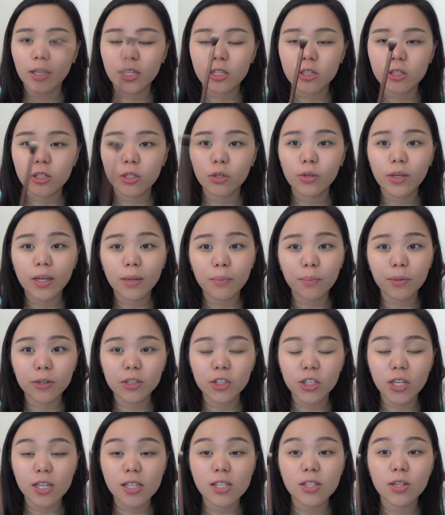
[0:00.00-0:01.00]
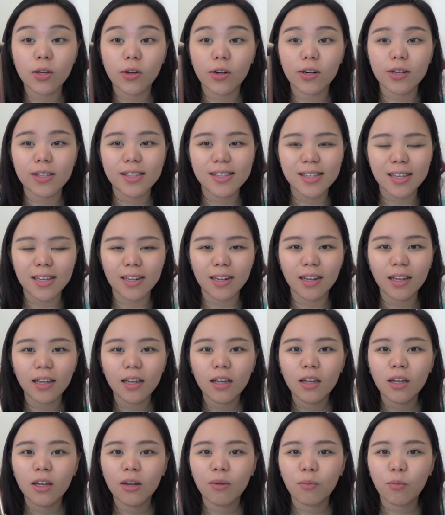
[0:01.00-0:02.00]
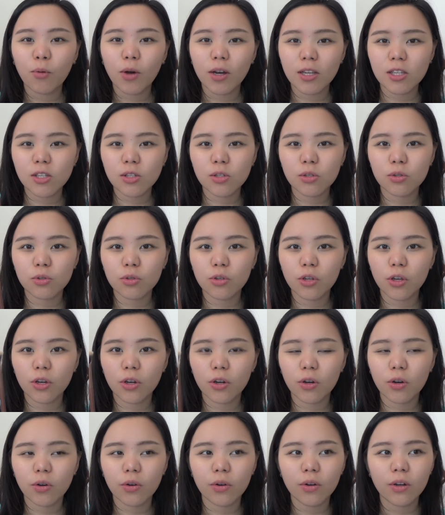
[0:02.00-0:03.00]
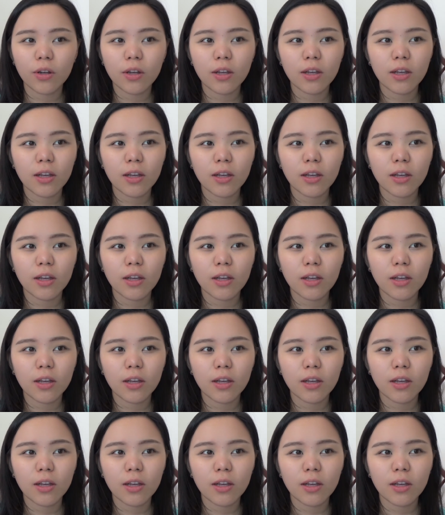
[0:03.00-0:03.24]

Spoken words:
as you can purchase yours in Muah Studio.